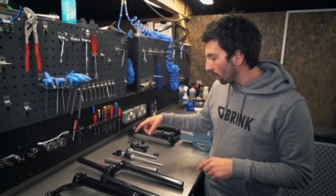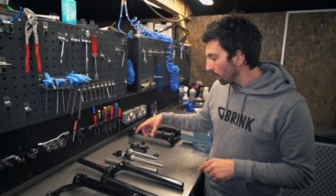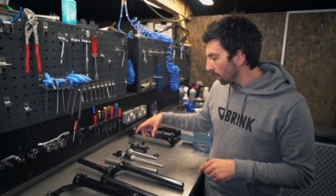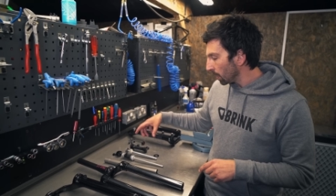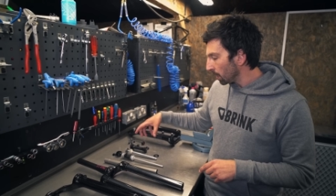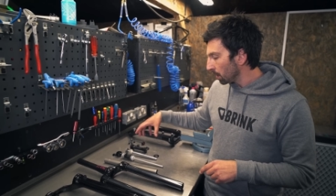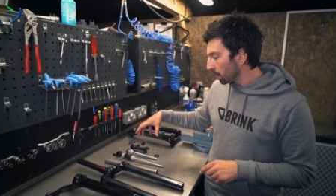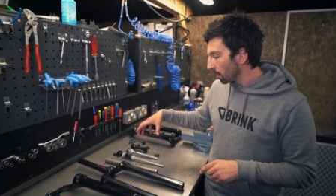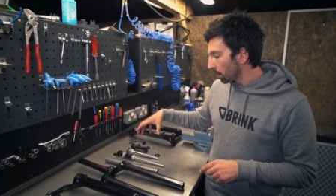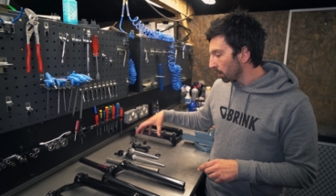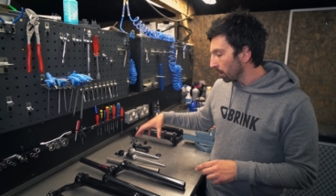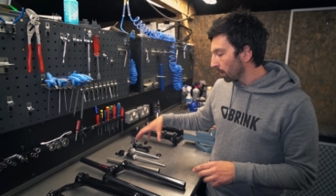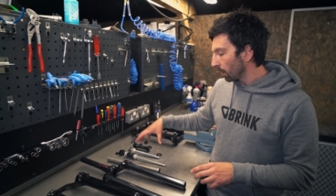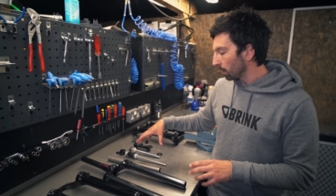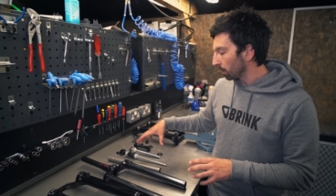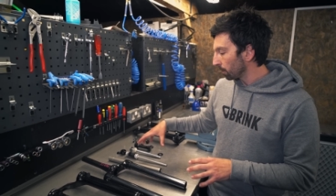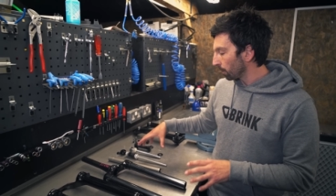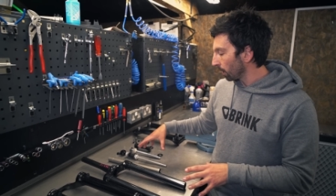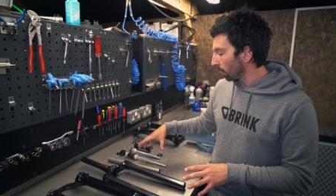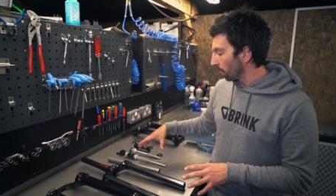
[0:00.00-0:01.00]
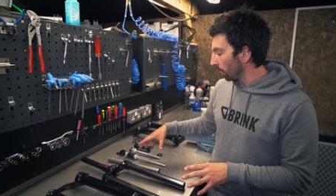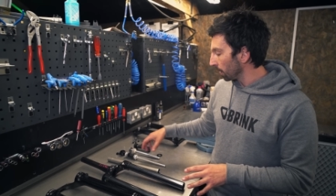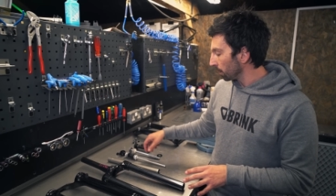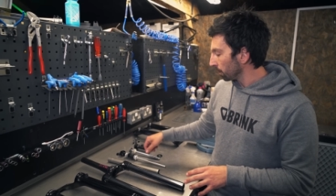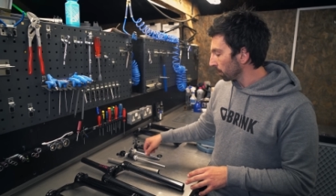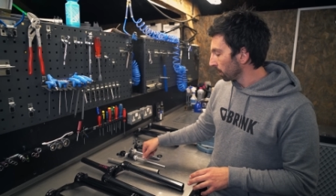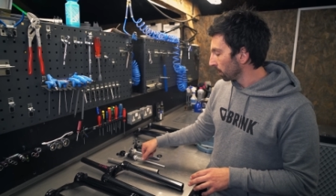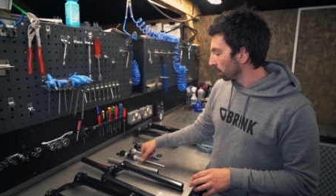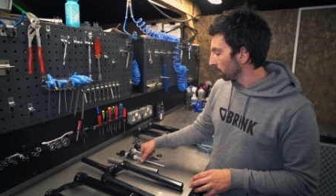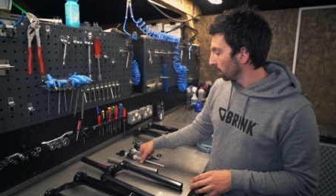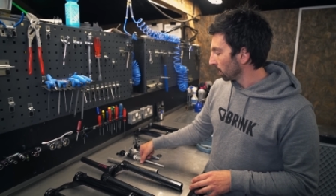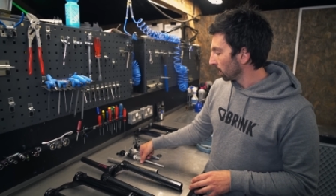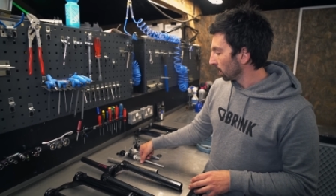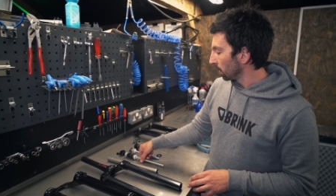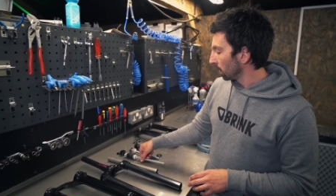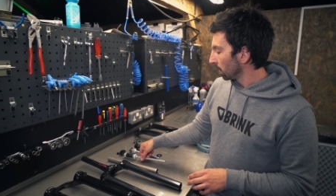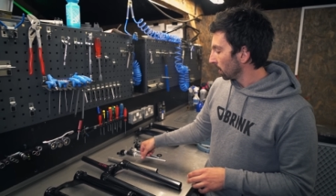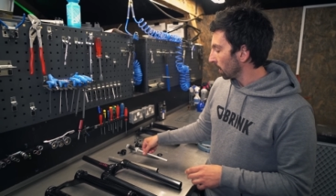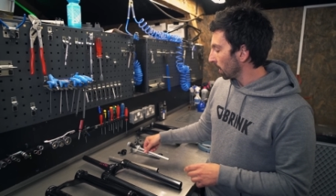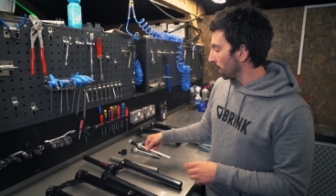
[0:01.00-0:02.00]
In the 35,
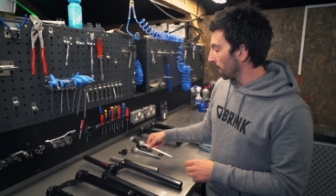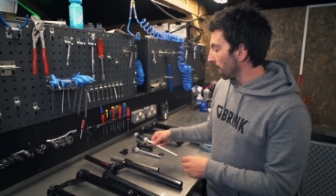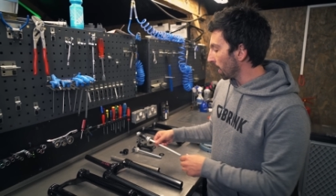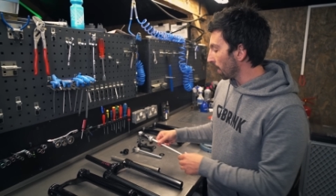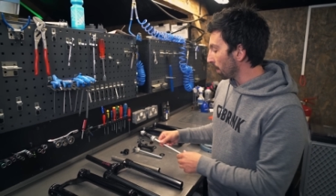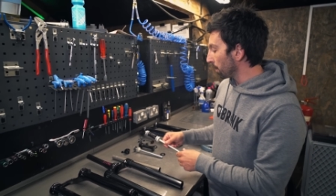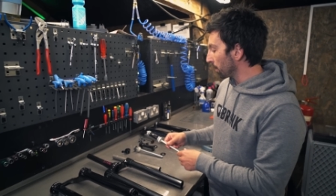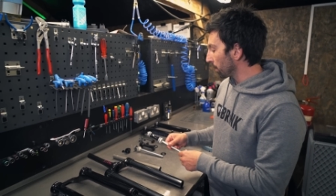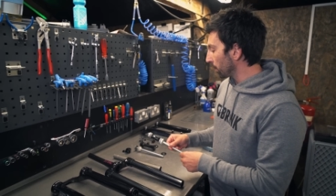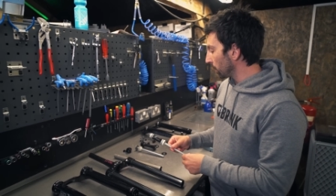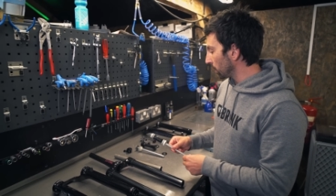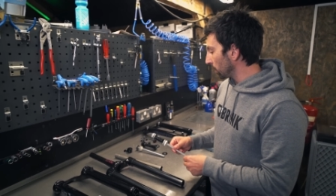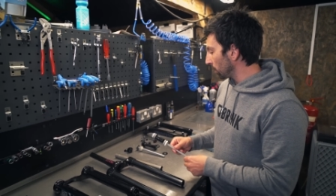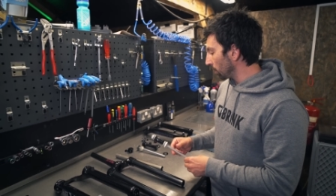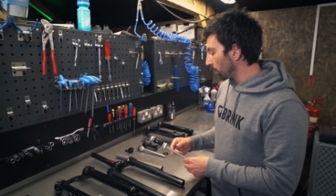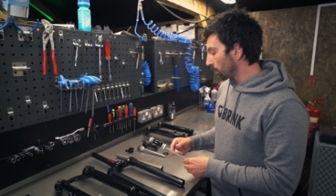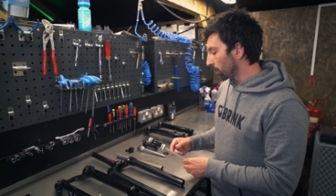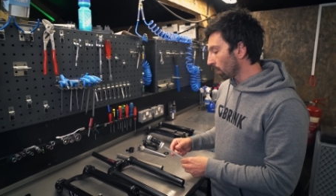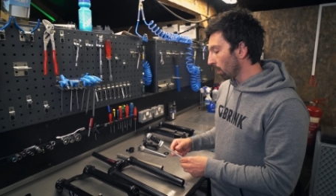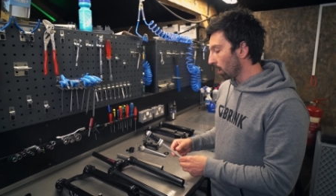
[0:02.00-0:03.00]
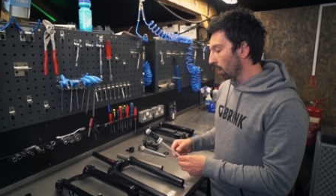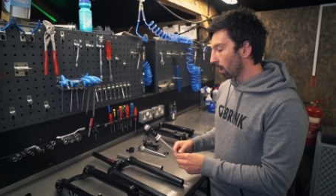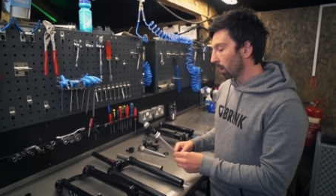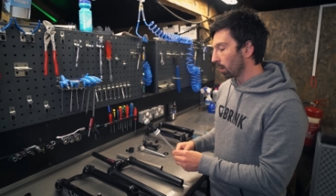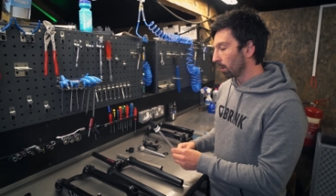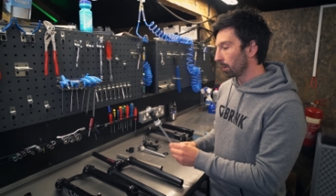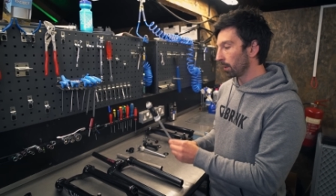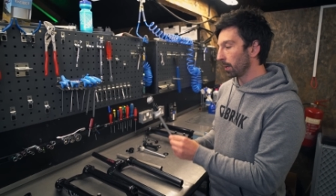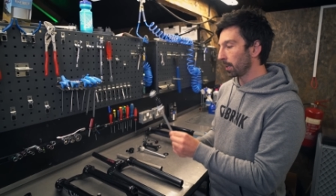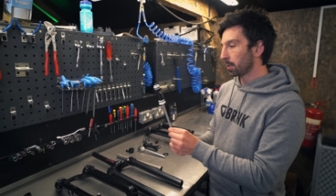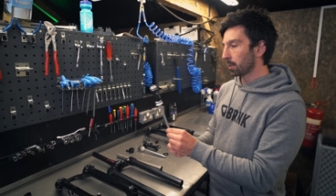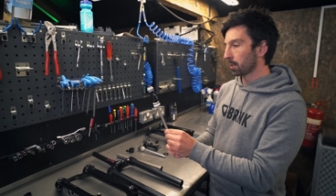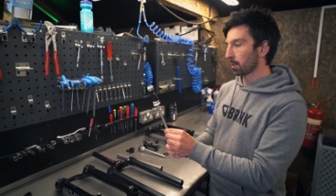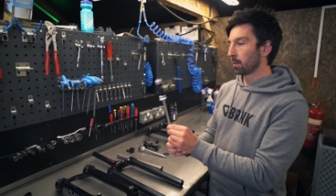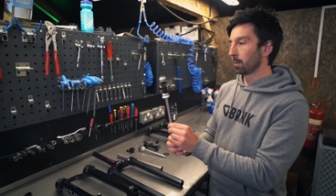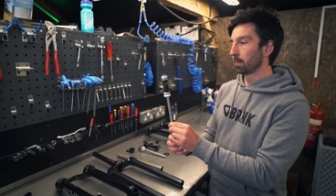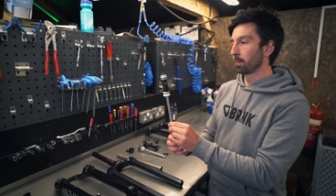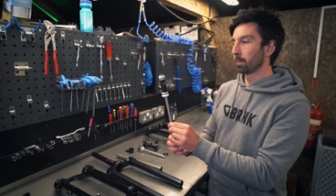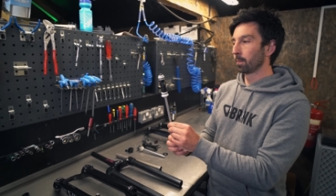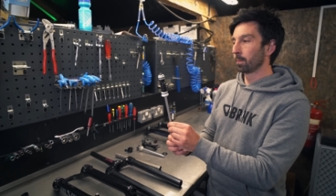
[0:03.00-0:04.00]
you've got this,
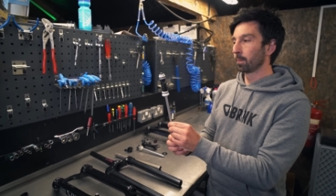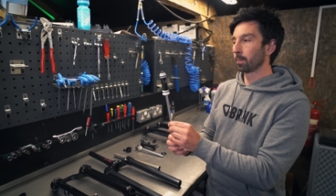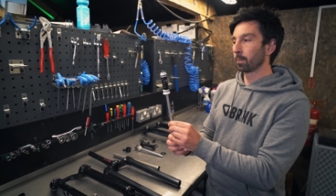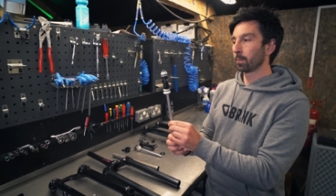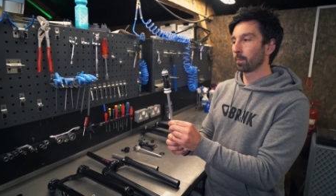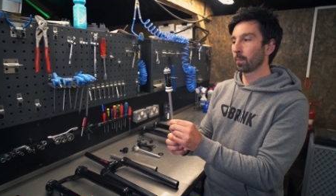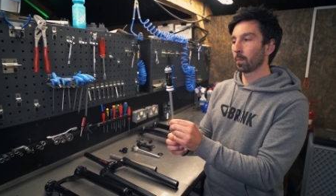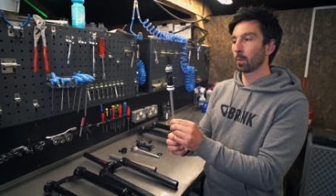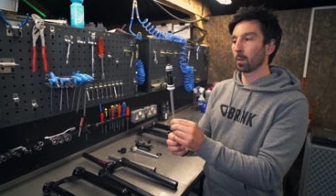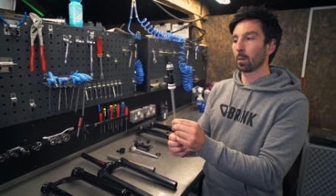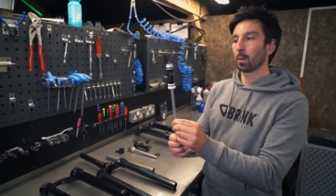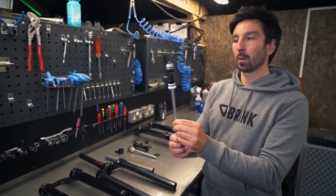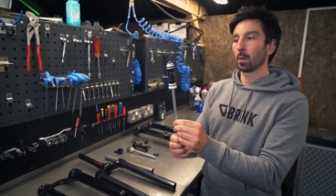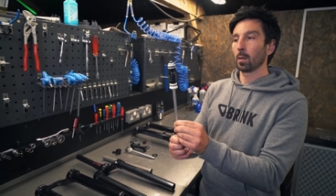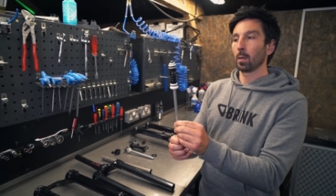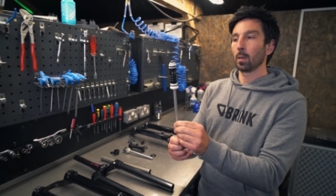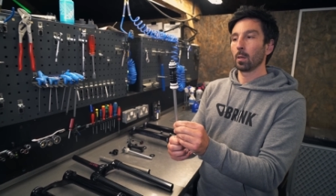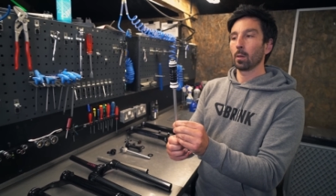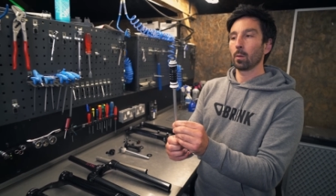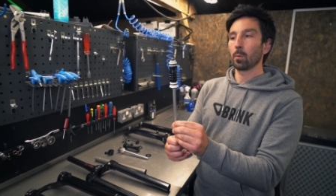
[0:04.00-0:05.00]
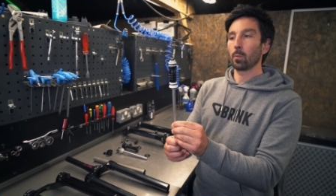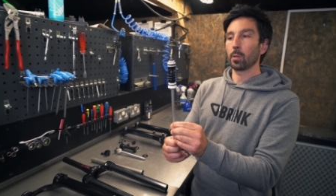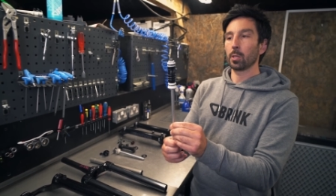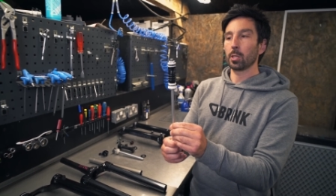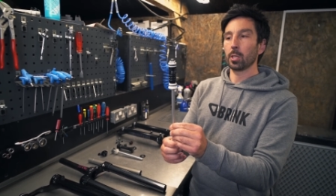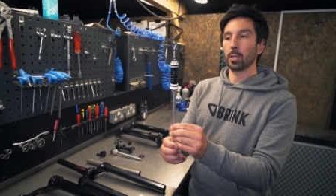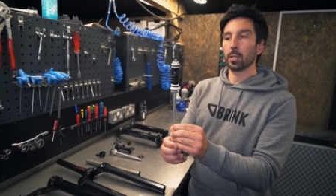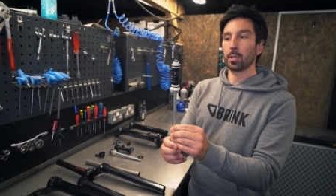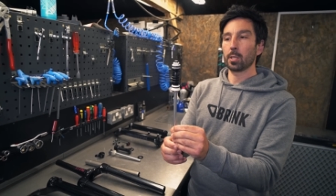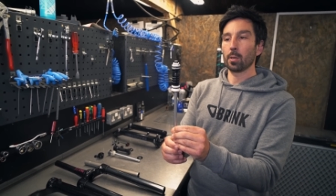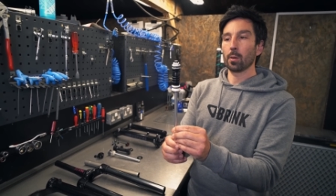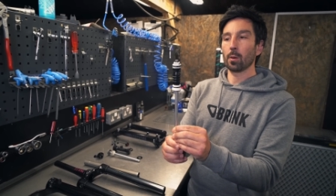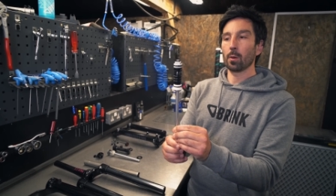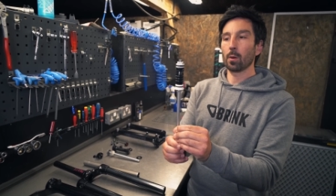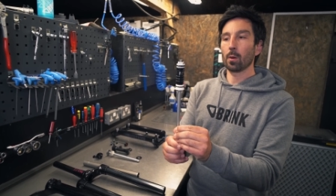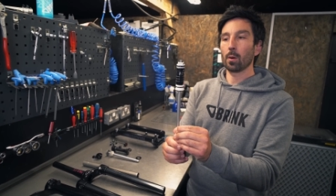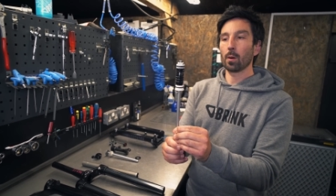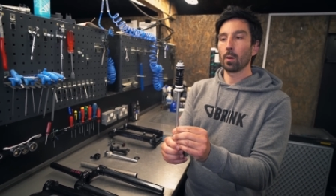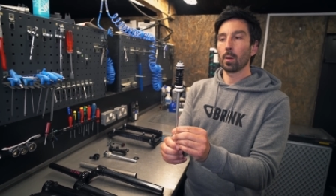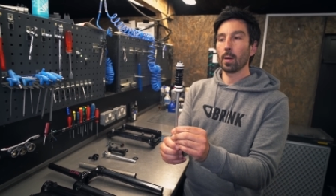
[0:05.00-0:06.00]
which is
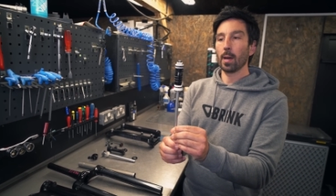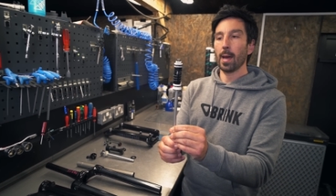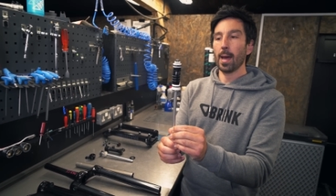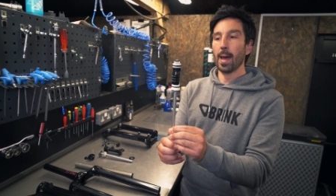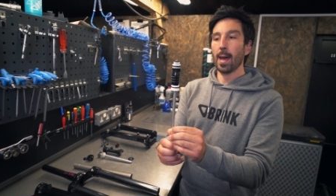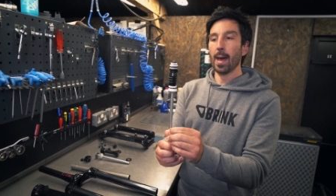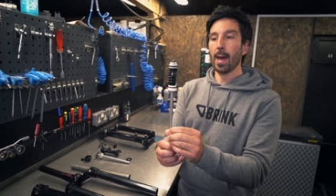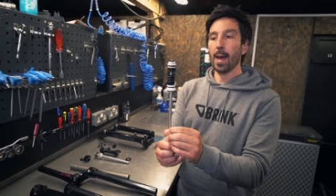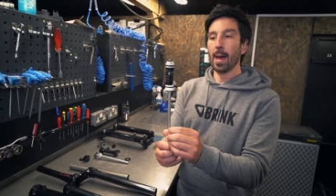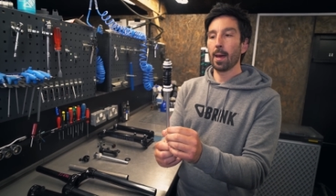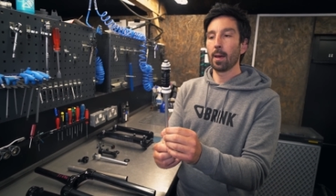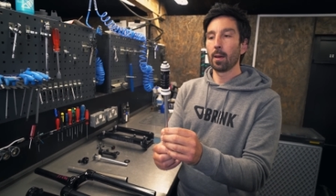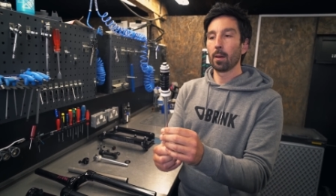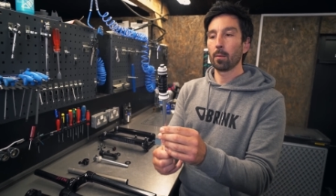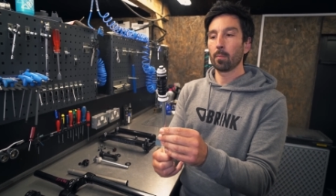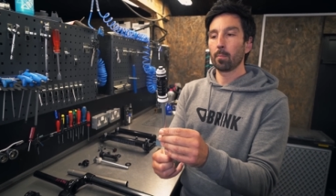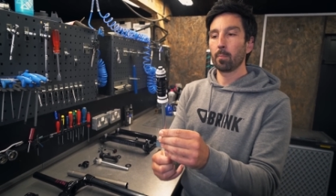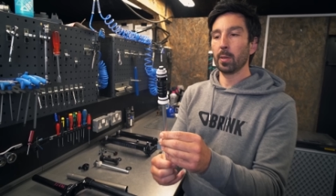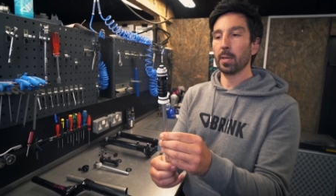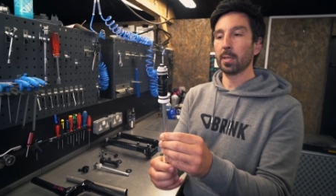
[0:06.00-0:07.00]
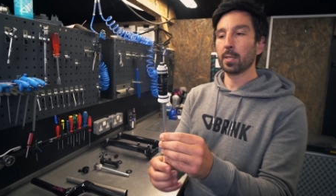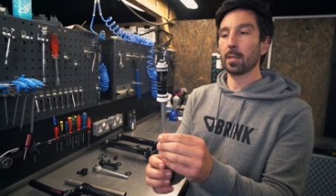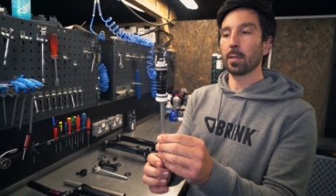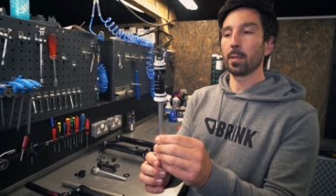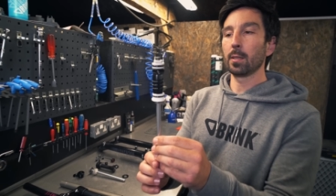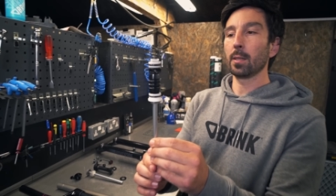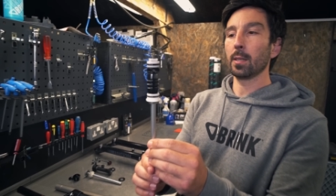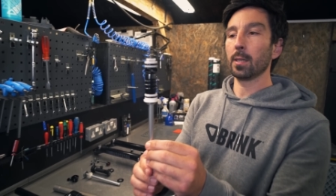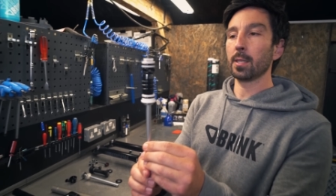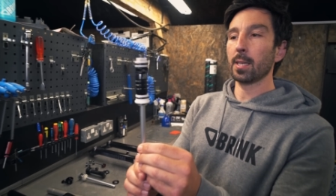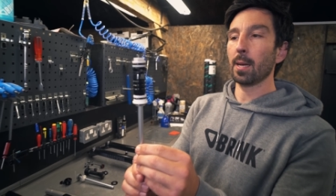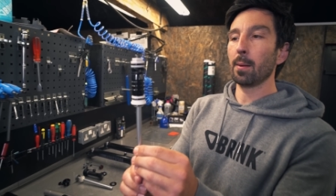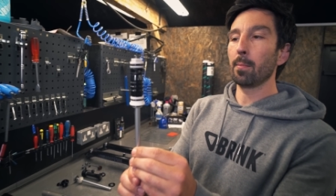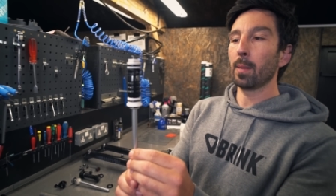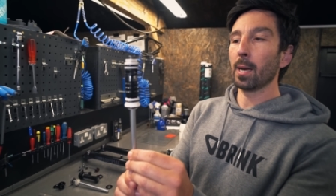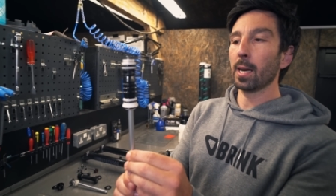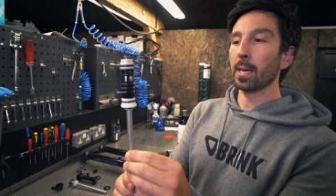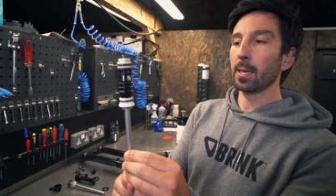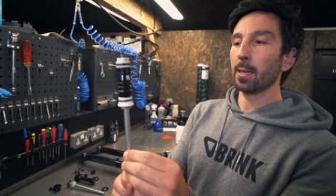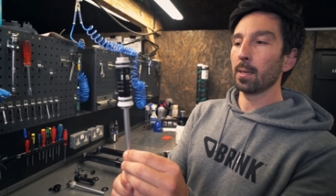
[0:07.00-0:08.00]
your air piston
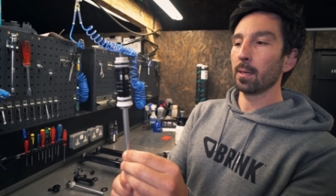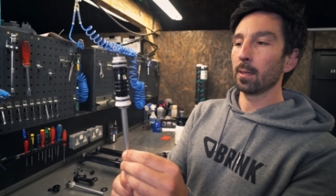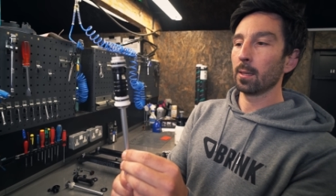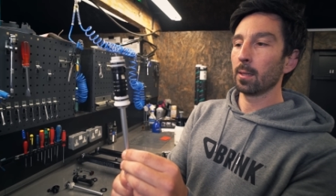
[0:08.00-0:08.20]
assembly.